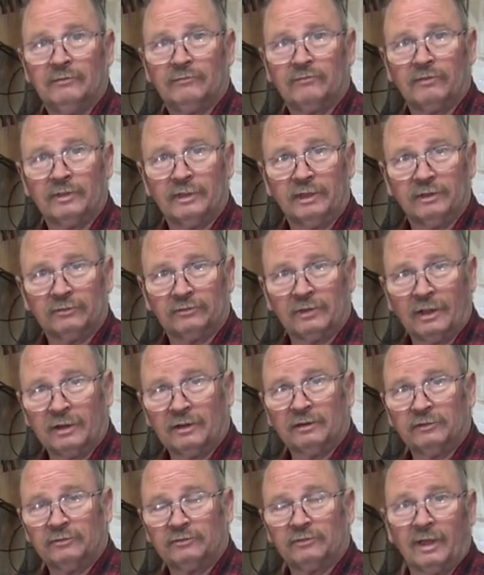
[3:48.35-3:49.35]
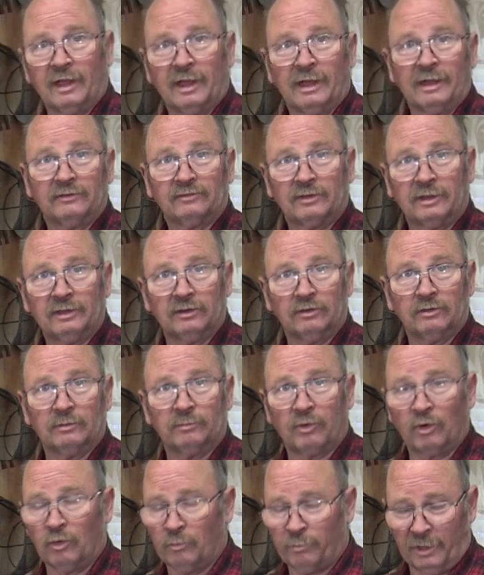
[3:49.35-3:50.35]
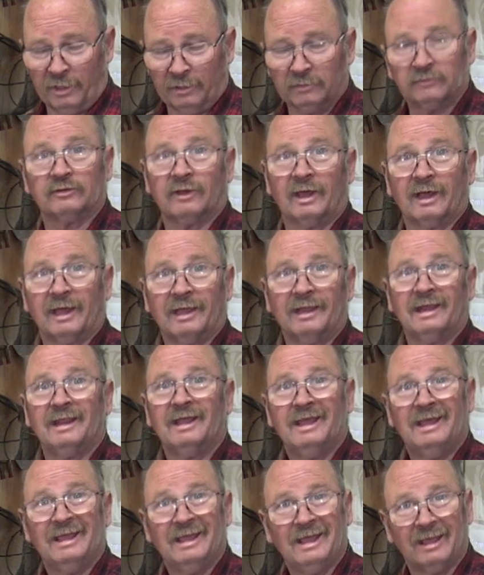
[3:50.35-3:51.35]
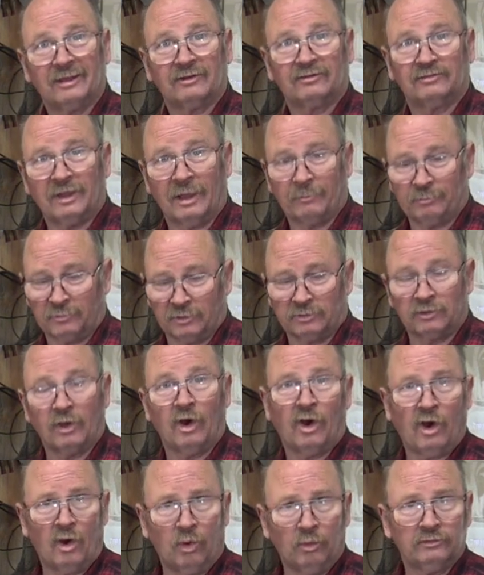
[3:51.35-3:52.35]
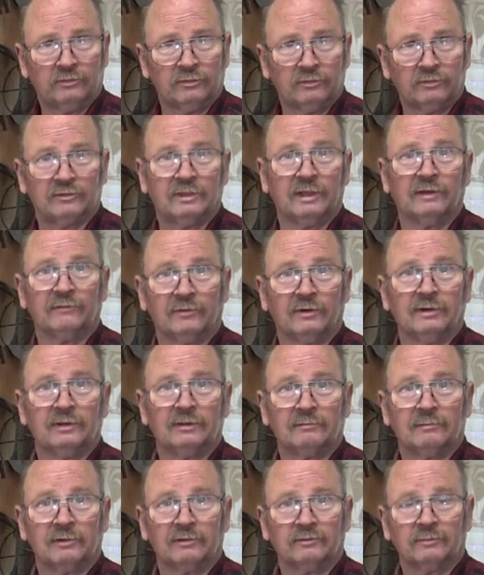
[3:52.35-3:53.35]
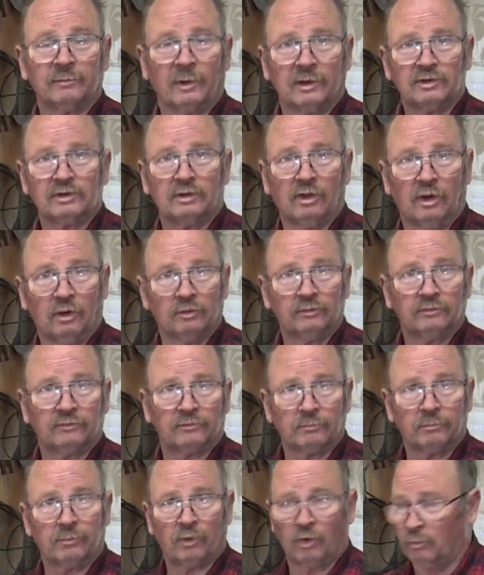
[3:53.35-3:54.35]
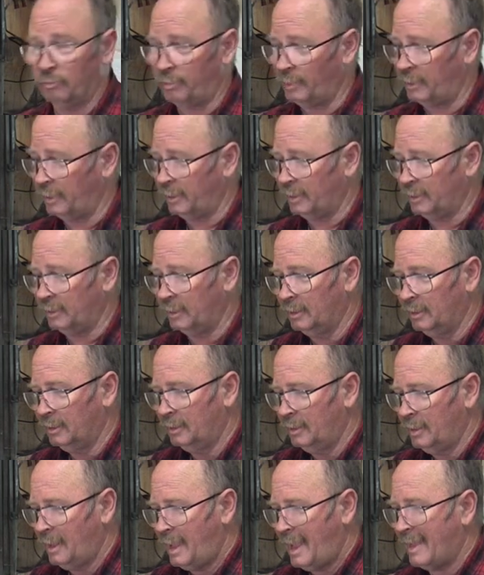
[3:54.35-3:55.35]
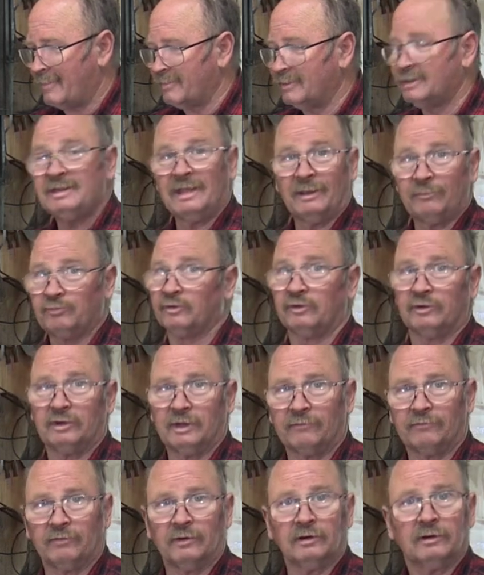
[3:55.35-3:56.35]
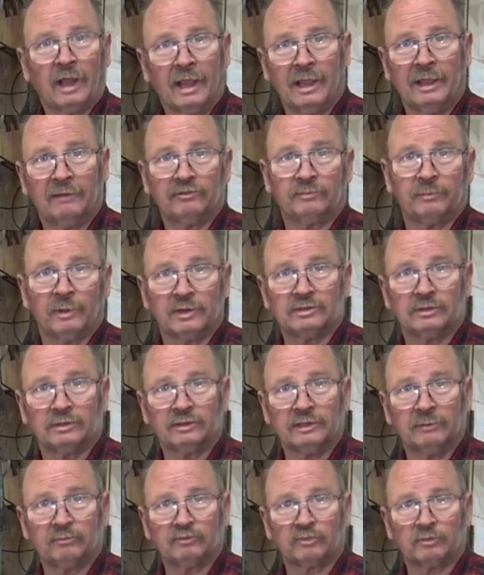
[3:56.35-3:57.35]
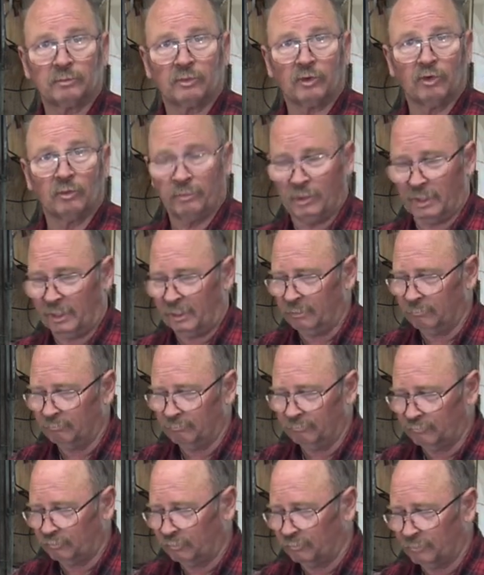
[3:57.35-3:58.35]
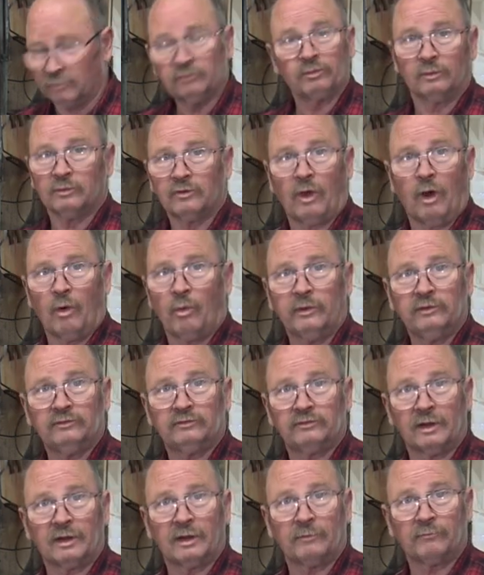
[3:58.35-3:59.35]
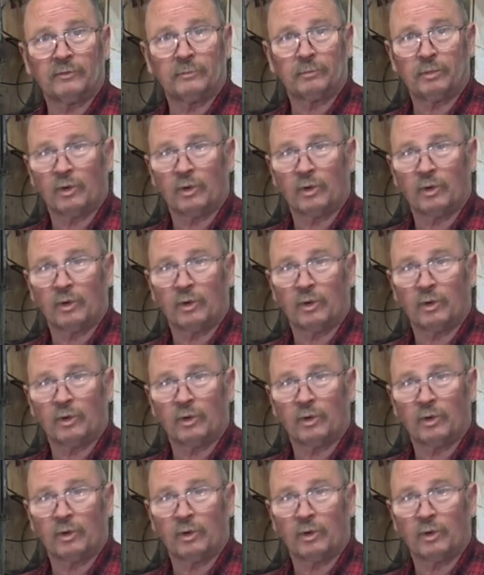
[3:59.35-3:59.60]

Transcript: for the acetylene side as I do the propane side, except that the hose is different. There's special hose for propane, and the tips are different. I have special tips for propane. So this one's always set up for